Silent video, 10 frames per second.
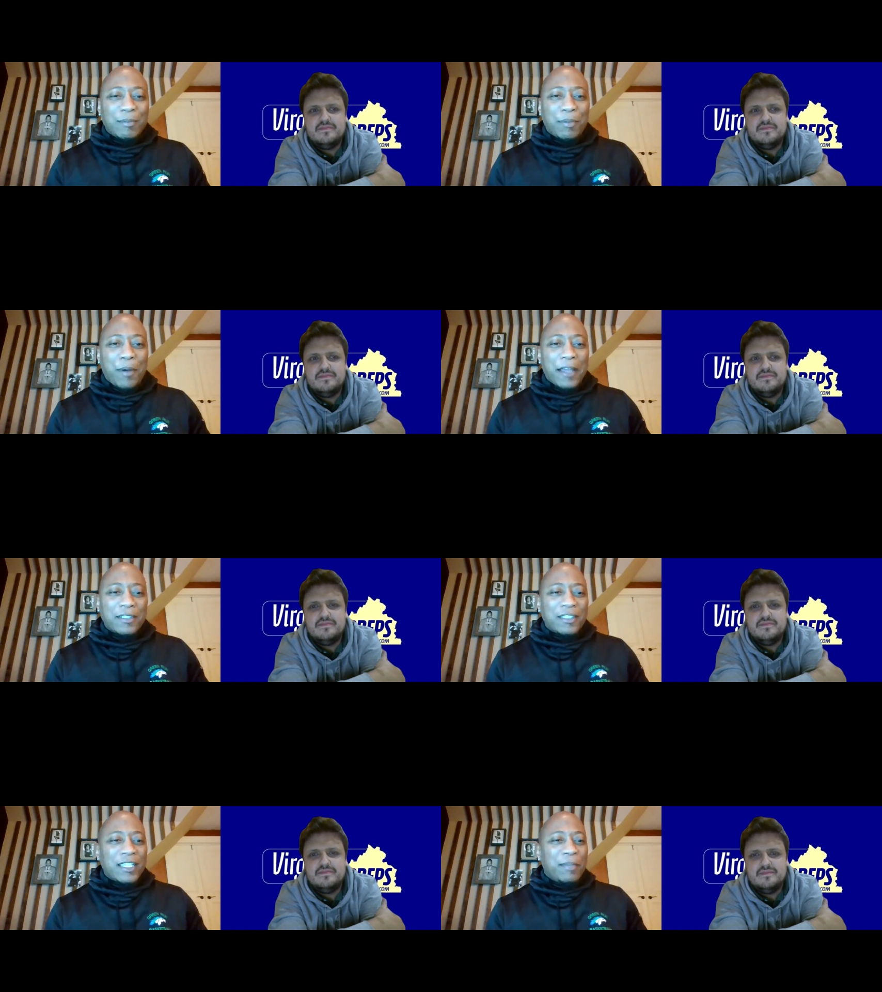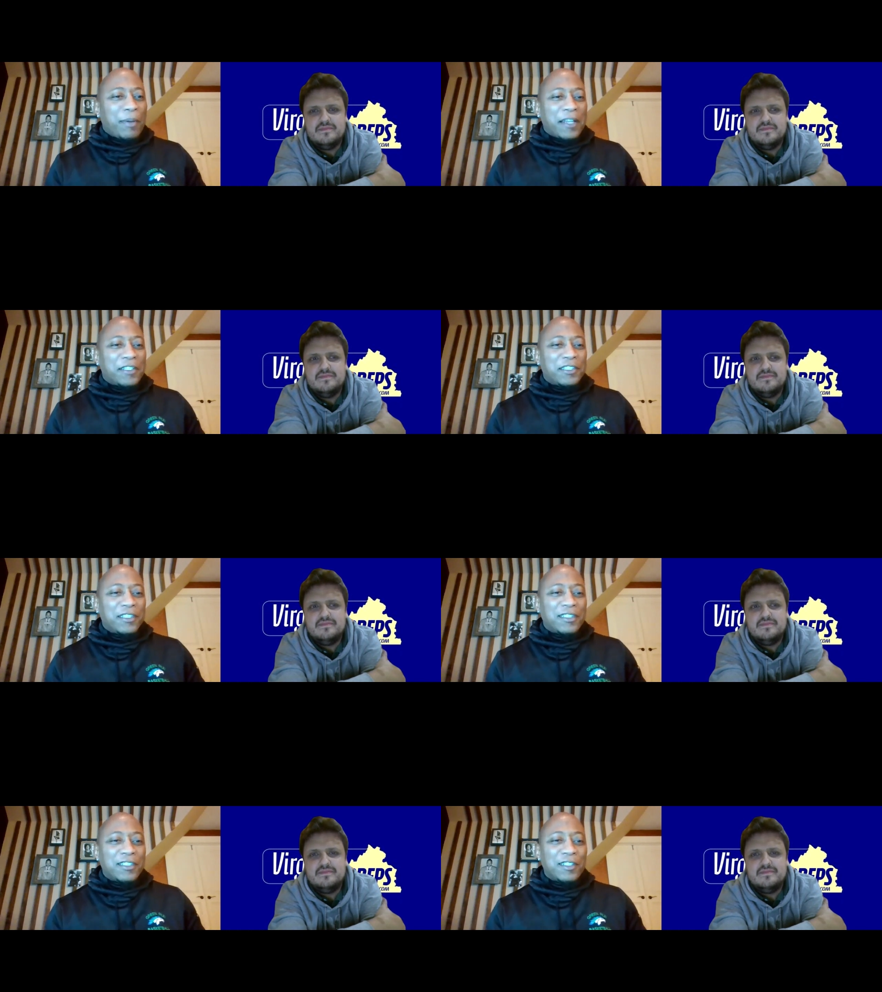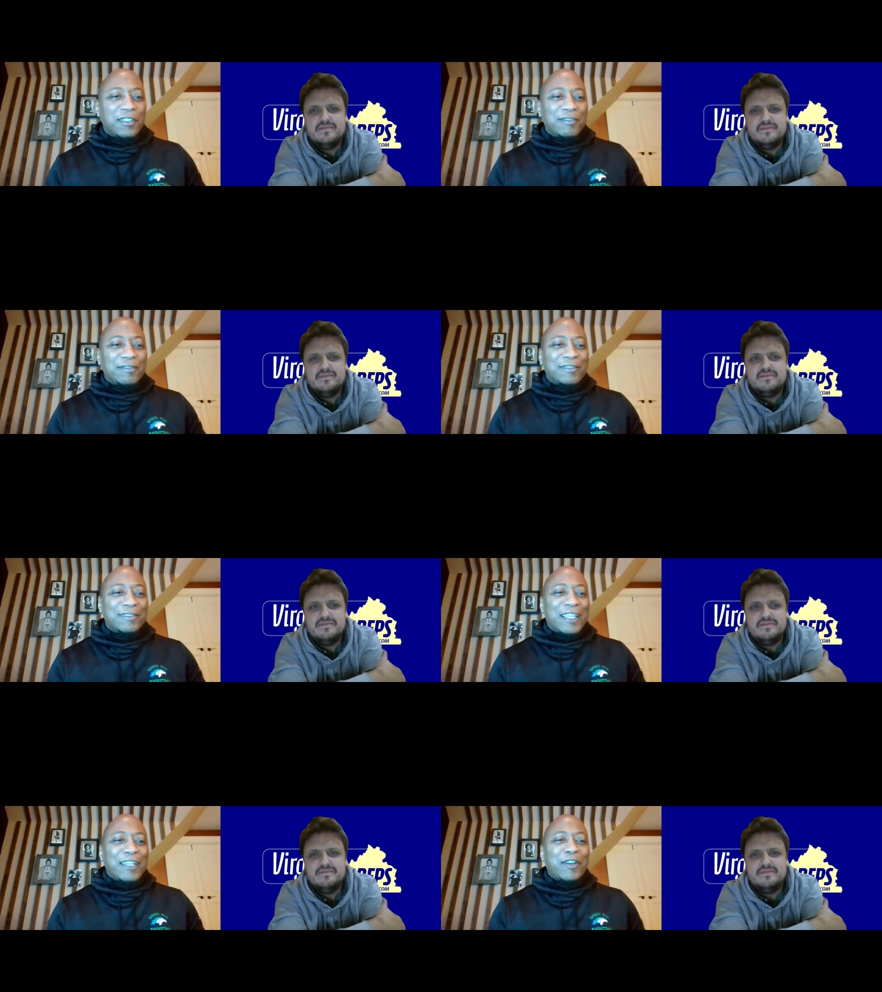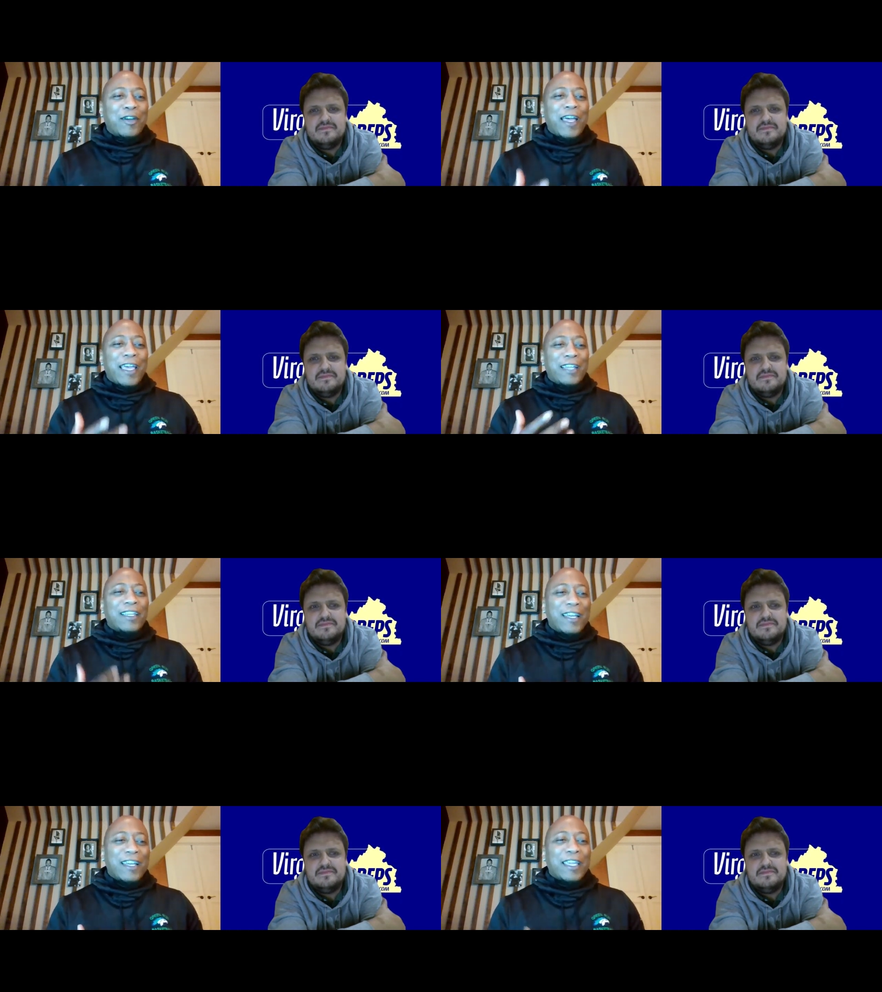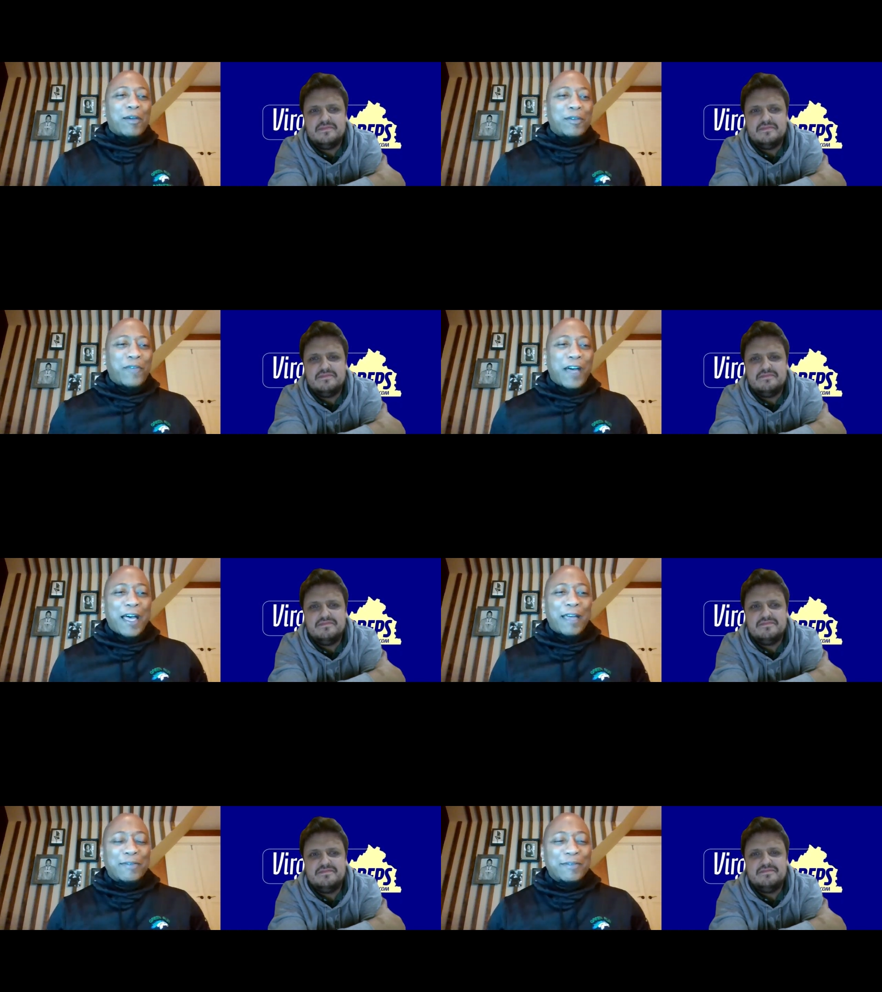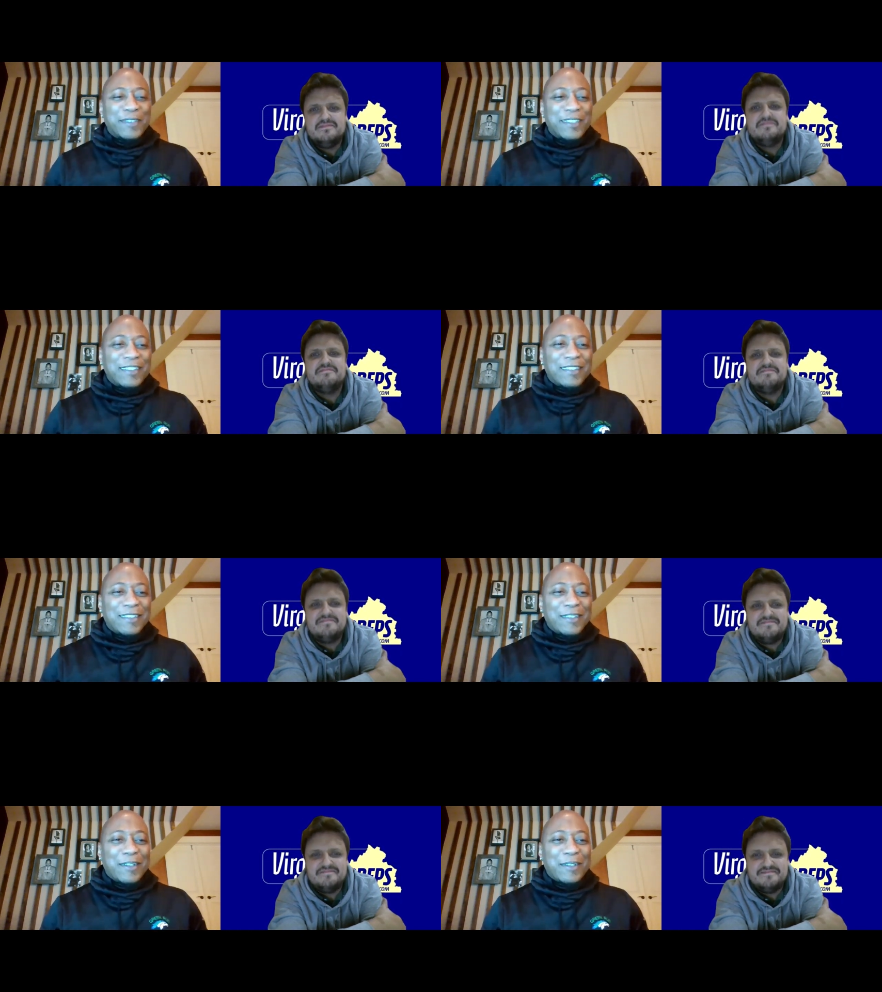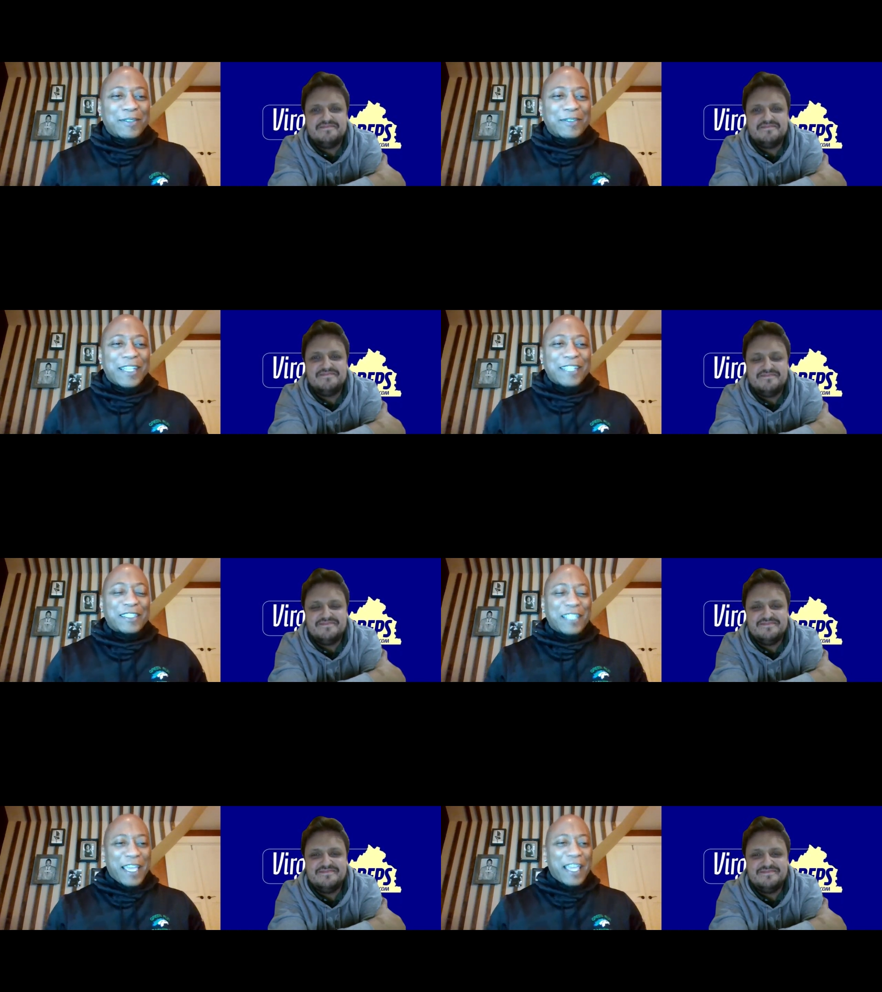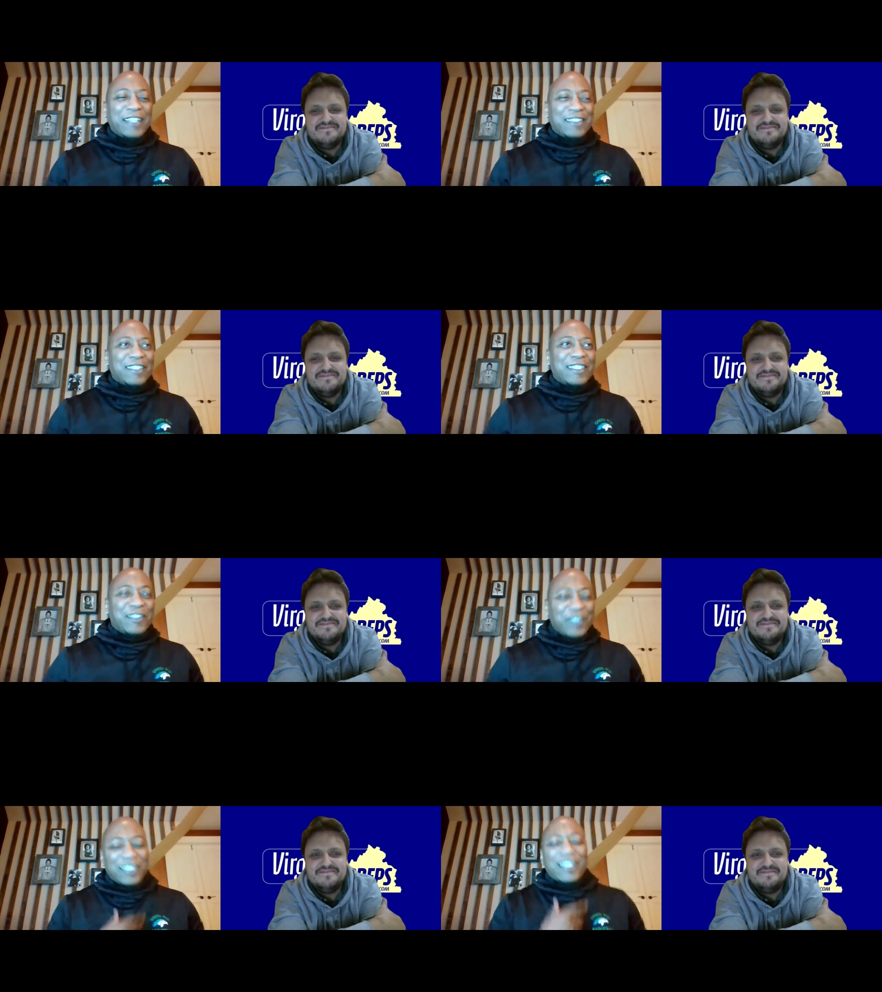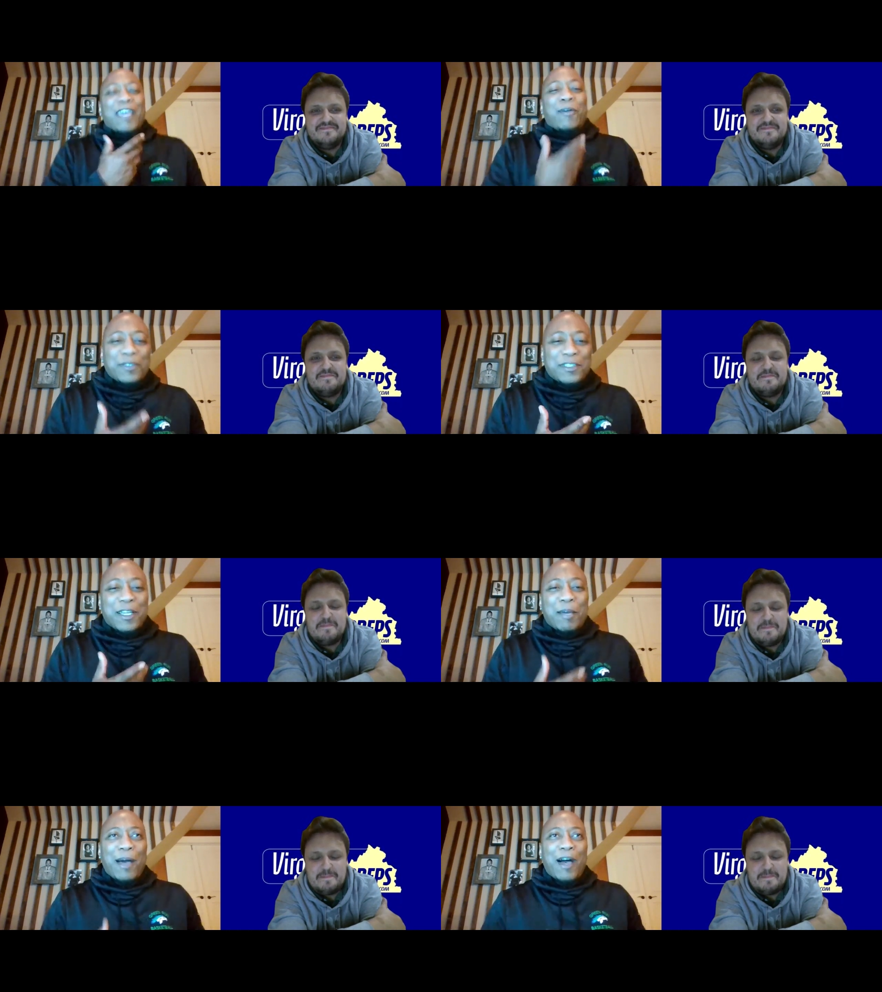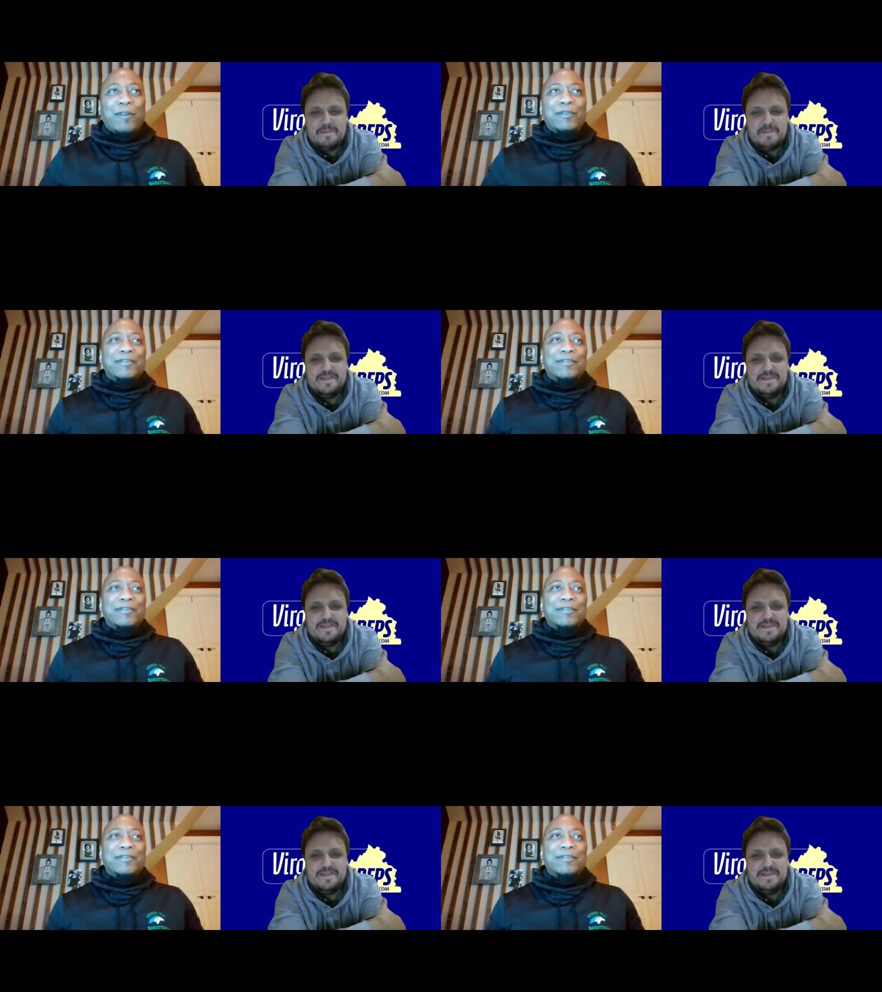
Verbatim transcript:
Speaker 1: in practice that he probably shouldn't have took that, you know, I had to kind of count to five, you know, as a dad, and, you know, the dad wants to come out,